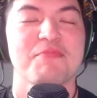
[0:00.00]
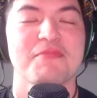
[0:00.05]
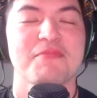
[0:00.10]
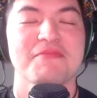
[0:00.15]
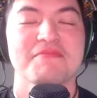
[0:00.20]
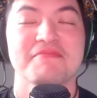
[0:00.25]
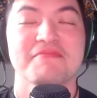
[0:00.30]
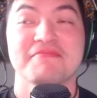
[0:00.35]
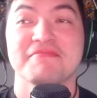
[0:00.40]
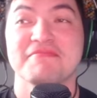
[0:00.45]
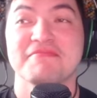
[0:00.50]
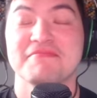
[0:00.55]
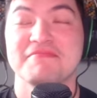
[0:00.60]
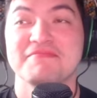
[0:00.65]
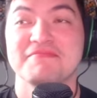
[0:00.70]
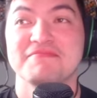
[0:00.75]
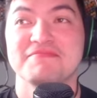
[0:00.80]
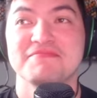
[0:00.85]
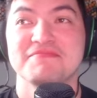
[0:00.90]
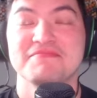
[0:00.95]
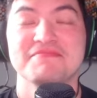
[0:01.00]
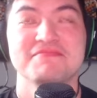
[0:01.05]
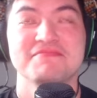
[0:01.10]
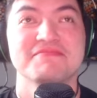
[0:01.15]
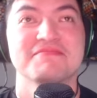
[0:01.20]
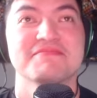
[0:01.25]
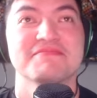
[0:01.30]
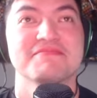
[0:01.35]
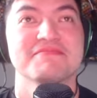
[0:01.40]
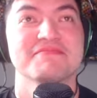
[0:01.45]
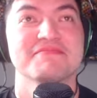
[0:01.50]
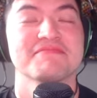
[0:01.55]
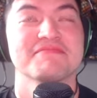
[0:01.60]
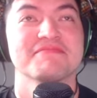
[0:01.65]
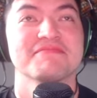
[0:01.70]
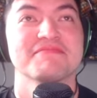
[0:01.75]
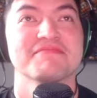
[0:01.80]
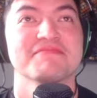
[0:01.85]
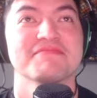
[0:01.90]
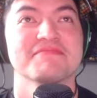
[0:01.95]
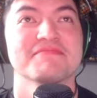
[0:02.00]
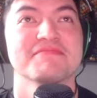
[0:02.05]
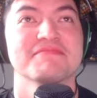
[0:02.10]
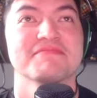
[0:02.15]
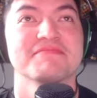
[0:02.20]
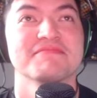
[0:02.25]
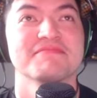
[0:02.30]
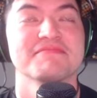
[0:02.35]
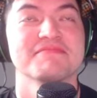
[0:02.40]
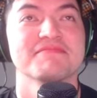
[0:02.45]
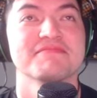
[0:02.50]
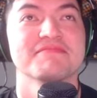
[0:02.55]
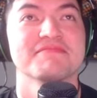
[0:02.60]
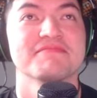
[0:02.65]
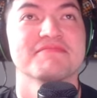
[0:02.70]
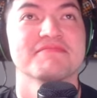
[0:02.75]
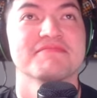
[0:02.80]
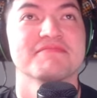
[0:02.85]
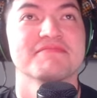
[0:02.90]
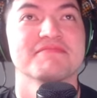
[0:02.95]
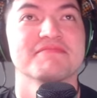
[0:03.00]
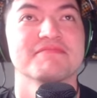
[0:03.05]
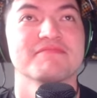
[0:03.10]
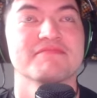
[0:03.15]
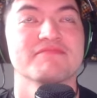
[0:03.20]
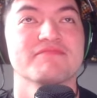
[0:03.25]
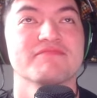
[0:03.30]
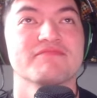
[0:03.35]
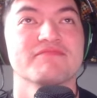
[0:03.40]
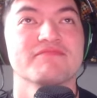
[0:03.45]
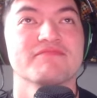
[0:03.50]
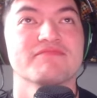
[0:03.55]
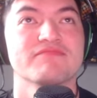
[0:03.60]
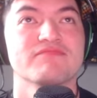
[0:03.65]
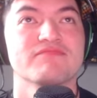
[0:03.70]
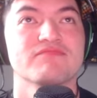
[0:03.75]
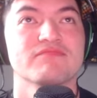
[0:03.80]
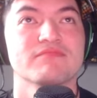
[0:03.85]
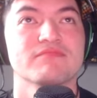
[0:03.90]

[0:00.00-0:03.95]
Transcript: (silent)